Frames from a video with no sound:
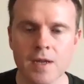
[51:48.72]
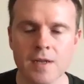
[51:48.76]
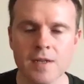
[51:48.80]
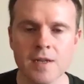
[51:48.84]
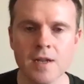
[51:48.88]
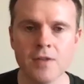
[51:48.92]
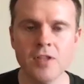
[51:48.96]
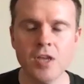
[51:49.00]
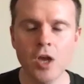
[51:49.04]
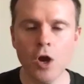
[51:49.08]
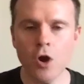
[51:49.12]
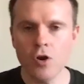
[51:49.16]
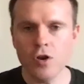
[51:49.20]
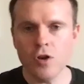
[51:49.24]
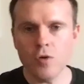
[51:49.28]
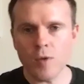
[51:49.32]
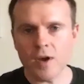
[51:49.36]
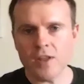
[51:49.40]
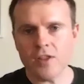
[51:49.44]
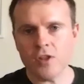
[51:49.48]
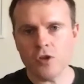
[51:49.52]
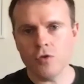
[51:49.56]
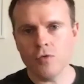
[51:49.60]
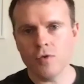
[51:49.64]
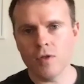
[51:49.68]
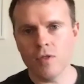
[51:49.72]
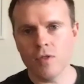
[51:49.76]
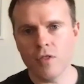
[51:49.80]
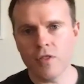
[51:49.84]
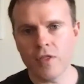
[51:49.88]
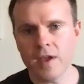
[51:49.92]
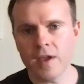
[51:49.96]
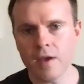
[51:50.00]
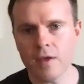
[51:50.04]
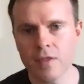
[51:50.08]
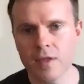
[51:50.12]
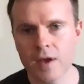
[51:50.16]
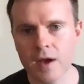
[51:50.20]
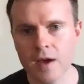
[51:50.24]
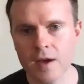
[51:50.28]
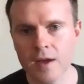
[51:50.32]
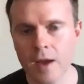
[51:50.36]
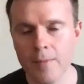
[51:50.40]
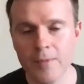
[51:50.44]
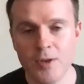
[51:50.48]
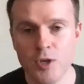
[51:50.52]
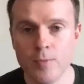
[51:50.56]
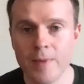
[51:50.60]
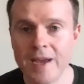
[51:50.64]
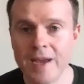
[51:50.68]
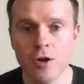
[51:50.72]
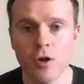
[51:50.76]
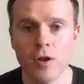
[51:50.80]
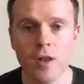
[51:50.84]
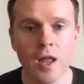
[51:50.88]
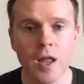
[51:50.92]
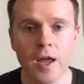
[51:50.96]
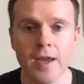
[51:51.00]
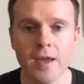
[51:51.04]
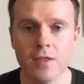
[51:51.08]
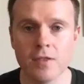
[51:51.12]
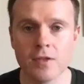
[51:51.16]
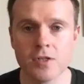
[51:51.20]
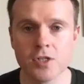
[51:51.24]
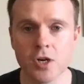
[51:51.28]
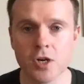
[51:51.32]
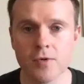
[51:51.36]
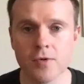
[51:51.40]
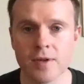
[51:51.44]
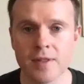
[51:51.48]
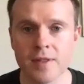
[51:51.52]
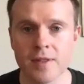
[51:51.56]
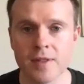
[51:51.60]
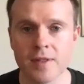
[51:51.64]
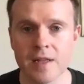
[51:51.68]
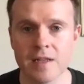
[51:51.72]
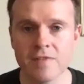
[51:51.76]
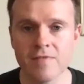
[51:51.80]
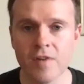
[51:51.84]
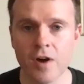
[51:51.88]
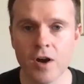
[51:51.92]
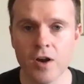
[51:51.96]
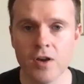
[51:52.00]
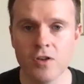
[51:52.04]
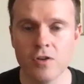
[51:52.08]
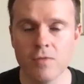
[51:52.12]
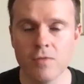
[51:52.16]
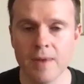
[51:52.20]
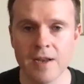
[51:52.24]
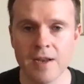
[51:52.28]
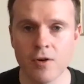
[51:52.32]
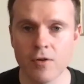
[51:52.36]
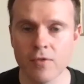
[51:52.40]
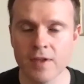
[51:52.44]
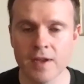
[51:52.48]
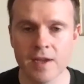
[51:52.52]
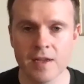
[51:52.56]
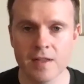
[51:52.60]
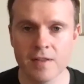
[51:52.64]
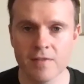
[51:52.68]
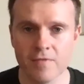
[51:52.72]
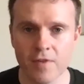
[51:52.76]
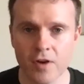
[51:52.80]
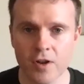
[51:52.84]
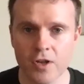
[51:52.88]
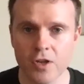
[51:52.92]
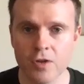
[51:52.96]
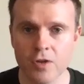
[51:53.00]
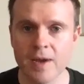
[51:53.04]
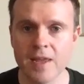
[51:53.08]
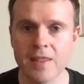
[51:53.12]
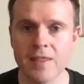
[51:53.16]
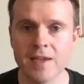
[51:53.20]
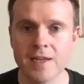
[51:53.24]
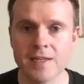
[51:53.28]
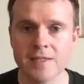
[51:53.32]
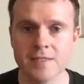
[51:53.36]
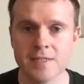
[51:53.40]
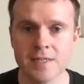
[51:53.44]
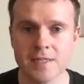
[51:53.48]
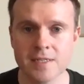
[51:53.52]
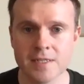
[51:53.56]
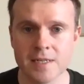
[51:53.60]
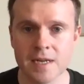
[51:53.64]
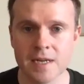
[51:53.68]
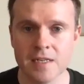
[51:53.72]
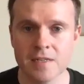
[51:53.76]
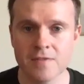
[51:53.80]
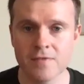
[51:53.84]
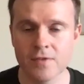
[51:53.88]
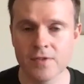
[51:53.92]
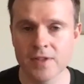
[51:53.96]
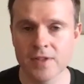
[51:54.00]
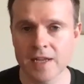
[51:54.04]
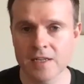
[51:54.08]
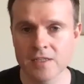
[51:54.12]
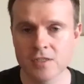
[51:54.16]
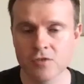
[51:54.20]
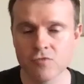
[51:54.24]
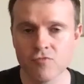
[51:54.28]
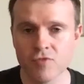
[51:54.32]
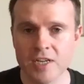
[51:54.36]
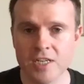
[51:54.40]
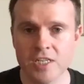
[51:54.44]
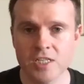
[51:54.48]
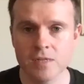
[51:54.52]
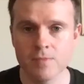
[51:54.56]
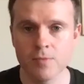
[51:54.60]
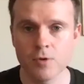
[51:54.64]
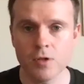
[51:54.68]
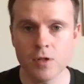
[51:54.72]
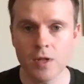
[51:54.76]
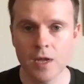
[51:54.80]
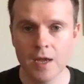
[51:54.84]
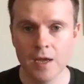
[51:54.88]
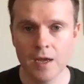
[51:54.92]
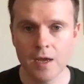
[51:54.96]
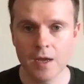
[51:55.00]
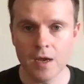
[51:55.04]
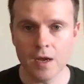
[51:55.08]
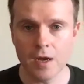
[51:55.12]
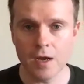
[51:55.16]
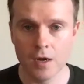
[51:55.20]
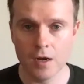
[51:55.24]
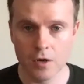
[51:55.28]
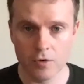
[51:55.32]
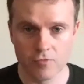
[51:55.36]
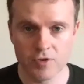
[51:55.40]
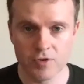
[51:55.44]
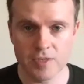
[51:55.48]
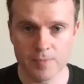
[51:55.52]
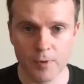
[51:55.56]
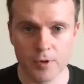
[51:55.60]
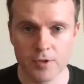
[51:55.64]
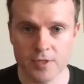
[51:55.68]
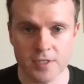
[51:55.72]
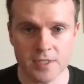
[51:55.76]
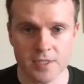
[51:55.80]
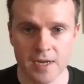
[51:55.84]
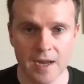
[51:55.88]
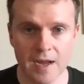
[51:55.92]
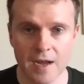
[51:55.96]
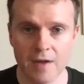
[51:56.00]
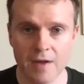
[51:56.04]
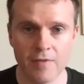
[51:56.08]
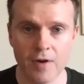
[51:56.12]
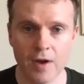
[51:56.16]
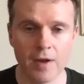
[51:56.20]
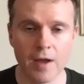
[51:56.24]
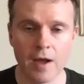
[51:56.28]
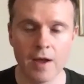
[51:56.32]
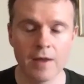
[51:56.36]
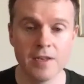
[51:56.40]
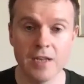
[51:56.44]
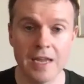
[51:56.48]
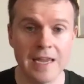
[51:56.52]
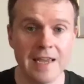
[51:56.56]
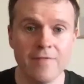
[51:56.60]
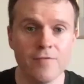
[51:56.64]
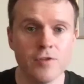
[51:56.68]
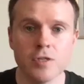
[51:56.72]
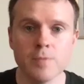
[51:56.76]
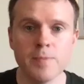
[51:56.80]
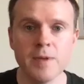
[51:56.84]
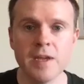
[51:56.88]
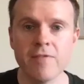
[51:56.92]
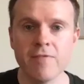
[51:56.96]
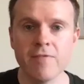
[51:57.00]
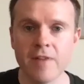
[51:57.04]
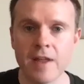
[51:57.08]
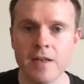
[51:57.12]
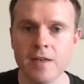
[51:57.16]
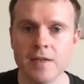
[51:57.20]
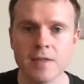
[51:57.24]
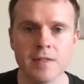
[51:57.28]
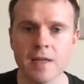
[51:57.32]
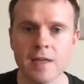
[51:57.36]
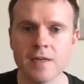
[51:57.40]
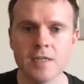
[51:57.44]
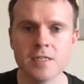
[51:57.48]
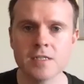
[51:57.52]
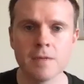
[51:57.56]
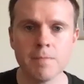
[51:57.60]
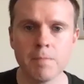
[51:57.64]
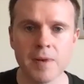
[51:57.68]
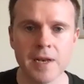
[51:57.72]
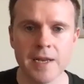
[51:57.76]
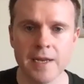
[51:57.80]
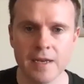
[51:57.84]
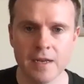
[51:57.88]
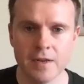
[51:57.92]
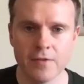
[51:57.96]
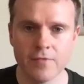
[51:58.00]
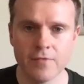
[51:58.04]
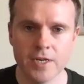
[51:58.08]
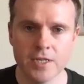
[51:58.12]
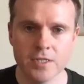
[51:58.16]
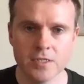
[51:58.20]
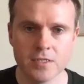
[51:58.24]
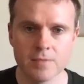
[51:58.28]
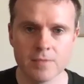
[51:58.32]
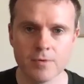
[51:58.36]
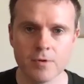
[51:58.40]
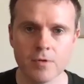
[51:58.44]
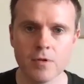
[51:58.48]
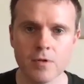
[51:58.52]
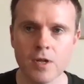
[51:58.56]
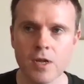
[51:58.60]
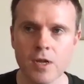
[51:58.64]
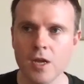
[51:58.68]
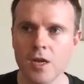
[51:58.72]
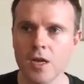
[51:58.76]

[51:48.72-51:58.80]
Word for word: Now, the only way that you can think that, I mean, you may not like the joke, and that's fine. You may not think it's funny. You may think it's distasteful, and that is a reasonable uh, response to have. I, and even to be offended, that is completely reasonable.